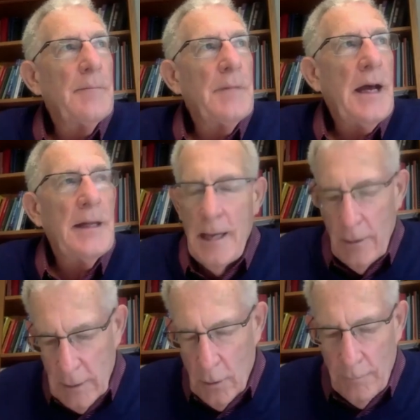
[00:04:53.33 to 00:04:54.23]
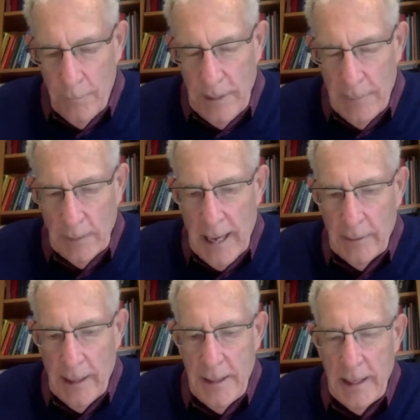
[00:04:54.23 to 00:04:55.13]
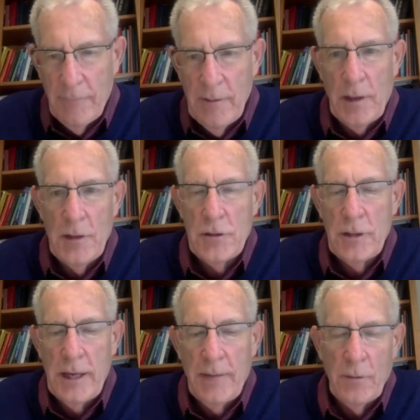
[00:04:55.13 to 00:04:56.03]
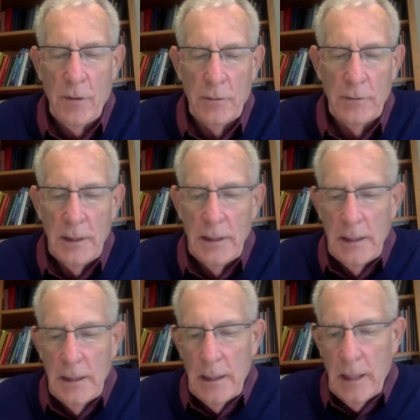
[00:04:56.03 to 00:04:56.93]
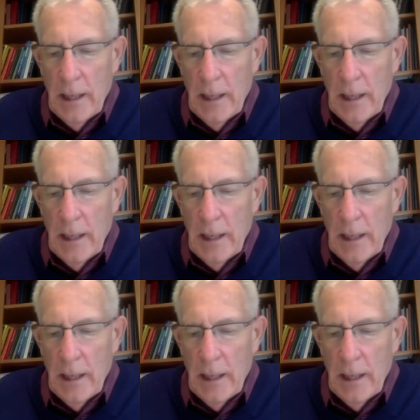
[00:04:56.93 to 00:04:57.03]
I'm not. I don't like to call people out. I think everybody should have their own.